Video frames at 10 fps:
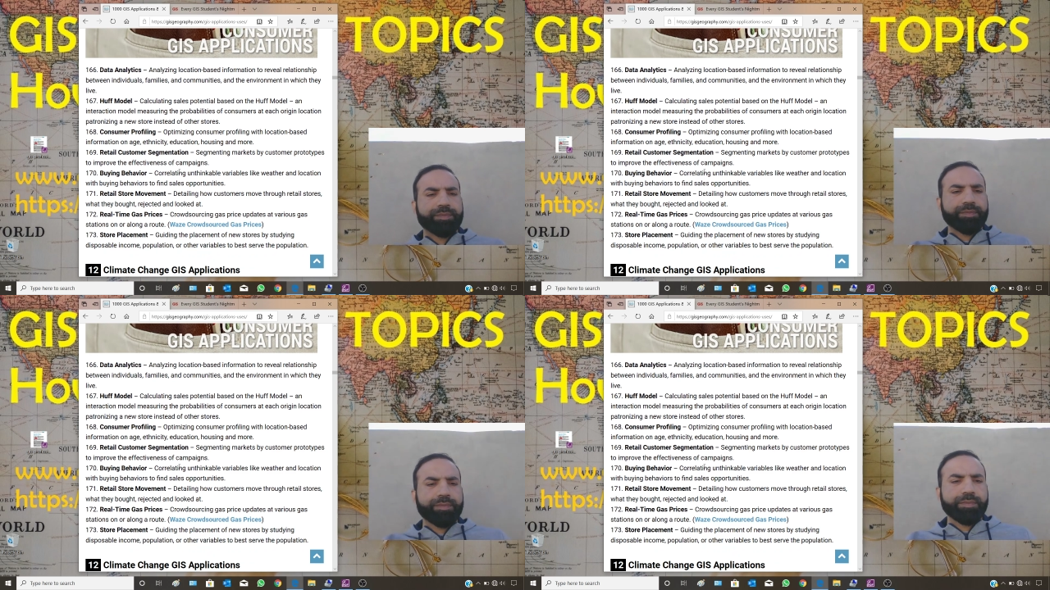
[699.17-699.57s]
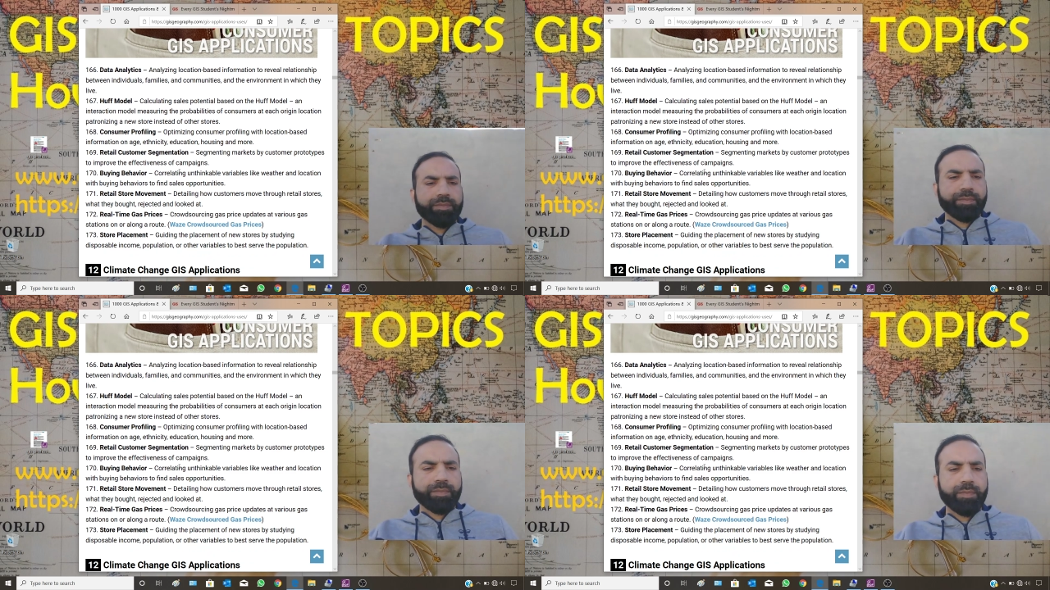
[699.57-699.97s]

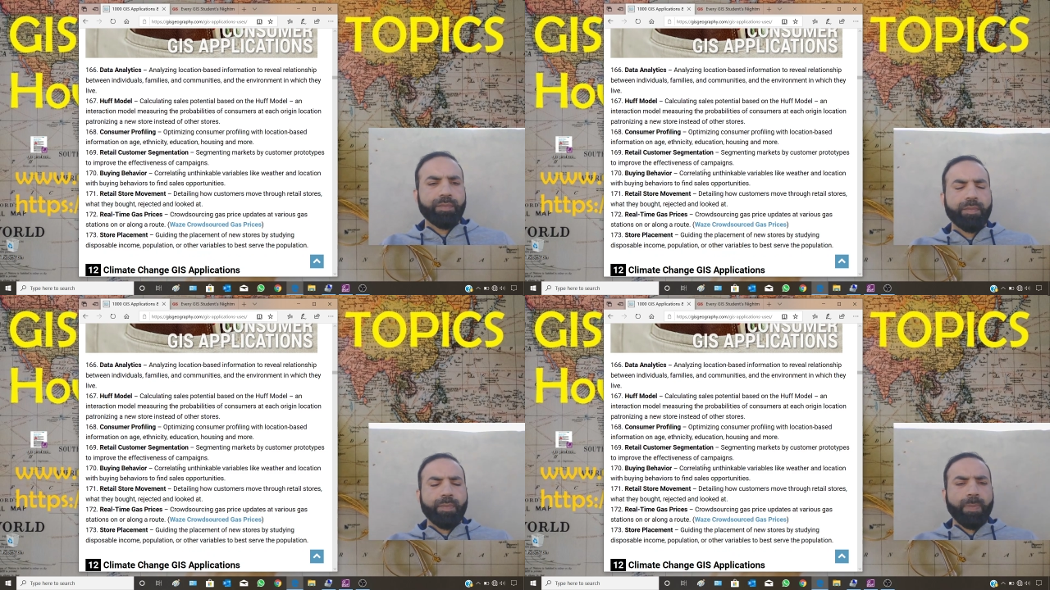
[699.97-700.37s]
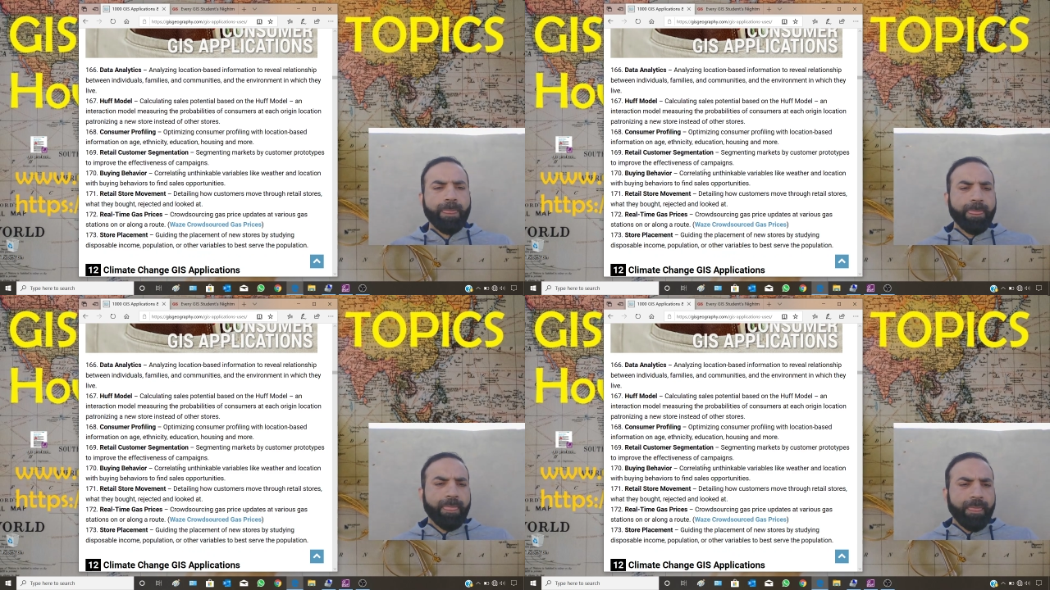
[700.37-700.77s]

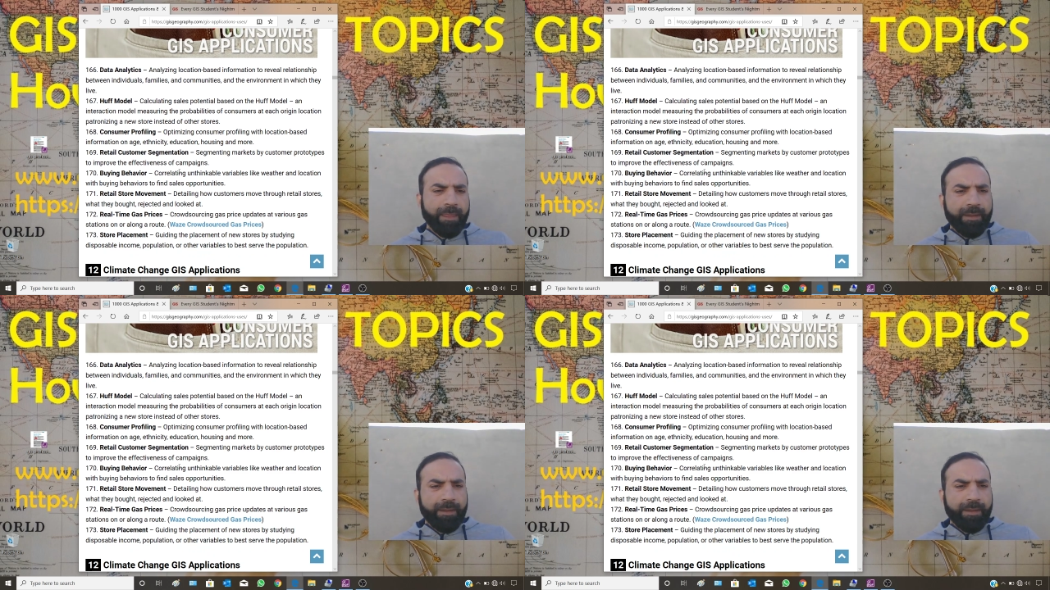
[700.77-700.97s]
Nobody speaks.